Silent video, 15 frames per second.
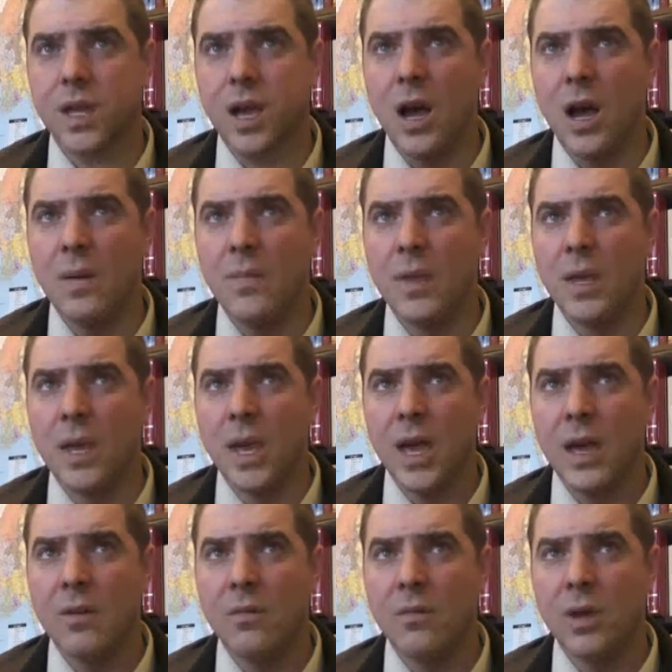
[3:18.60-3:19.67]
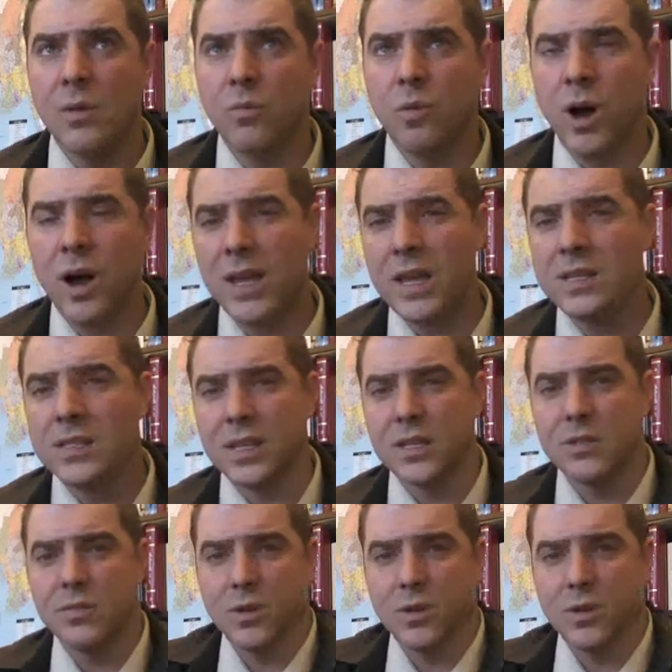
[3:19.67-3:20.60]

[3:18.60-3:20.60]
And why is this?